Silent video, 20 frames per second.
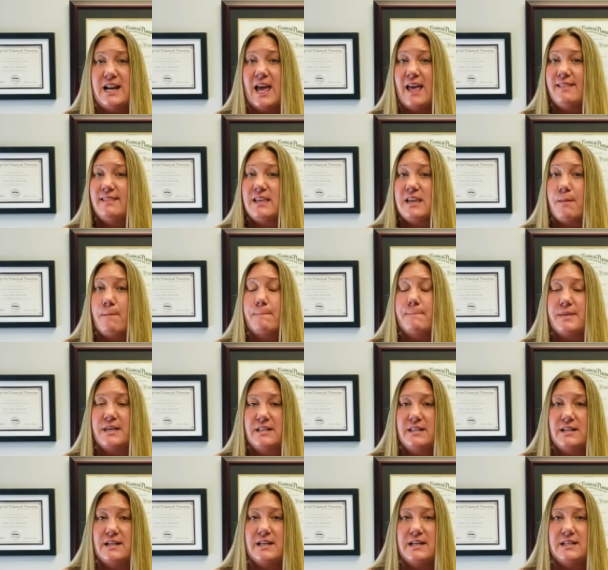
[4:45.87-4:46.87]
and the
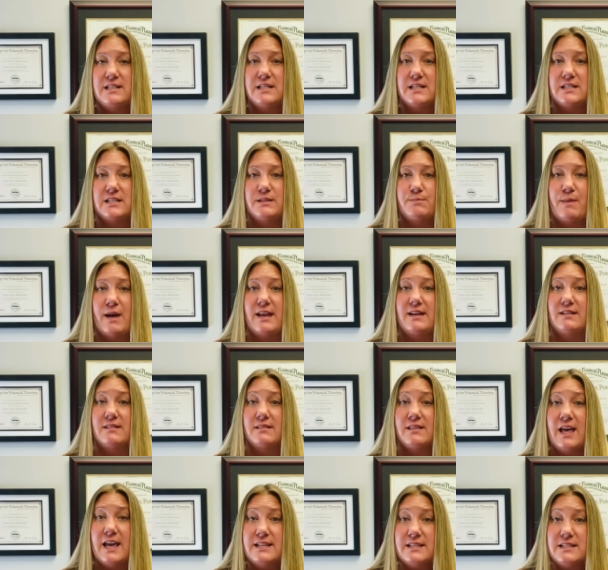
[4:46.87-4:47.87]
ability to spend
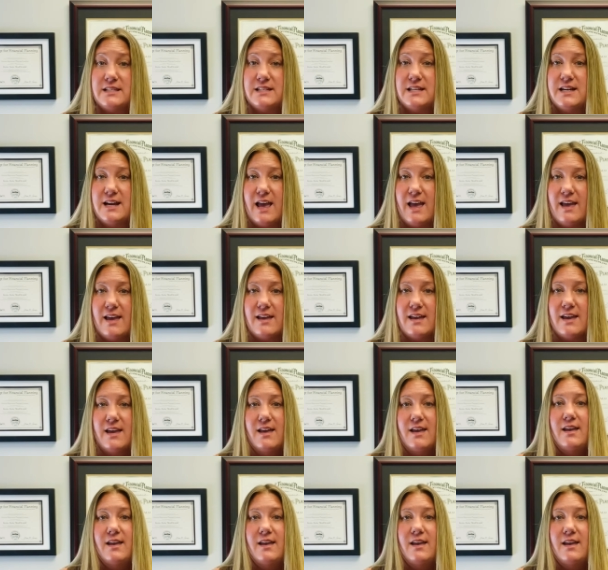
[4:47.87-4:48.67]
less today